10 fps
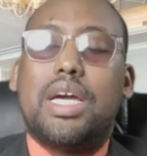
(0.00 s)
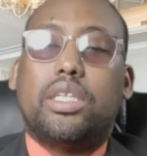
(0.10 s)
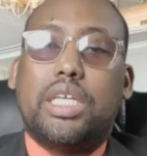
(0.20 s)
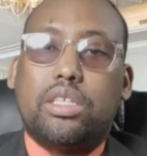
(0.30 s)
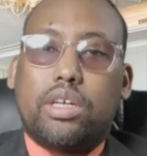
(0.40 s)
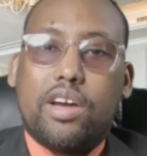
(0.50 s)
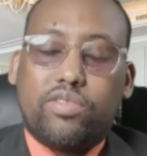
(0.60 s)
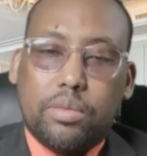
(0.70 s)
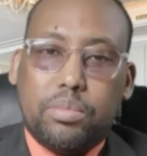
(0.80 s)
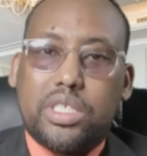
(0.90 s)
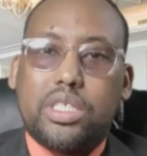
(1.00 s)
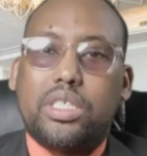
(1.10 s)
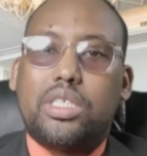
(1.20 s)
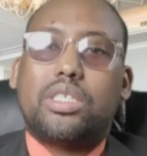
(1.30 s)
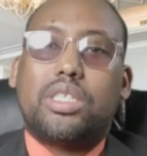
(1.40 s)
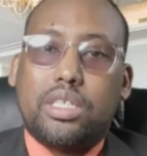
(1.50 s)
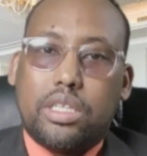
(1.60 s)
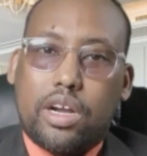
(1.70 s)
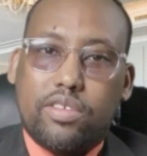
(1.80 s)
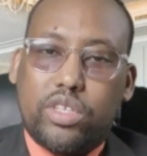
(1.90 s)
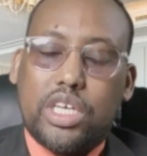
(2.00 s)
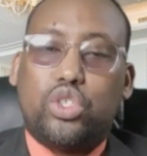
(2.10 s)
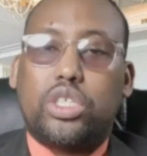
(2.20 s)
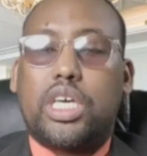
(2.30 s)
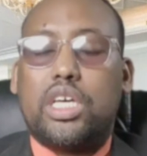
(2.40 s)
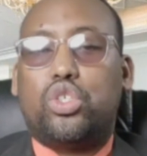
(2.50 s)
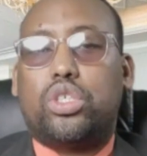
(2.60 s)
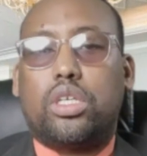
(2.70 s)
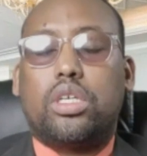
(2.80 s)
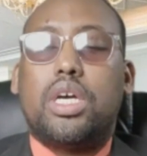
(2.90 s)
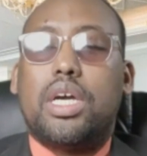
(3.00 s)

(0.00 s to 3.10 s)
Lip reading: They drive the businesses, they drive the education.